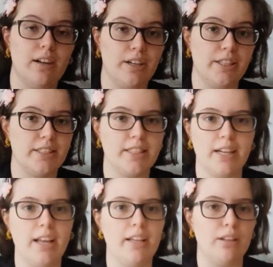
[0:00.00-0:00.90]
artist
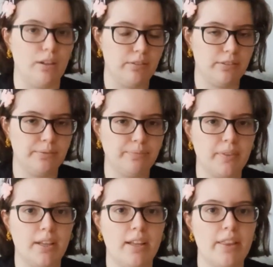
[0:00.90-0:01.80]
that I love.
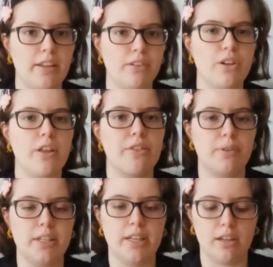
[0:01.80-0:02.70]
There are
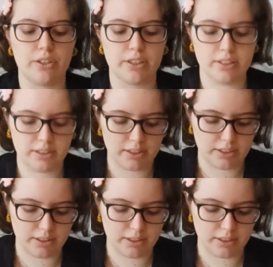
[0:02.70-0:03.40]
3D artists.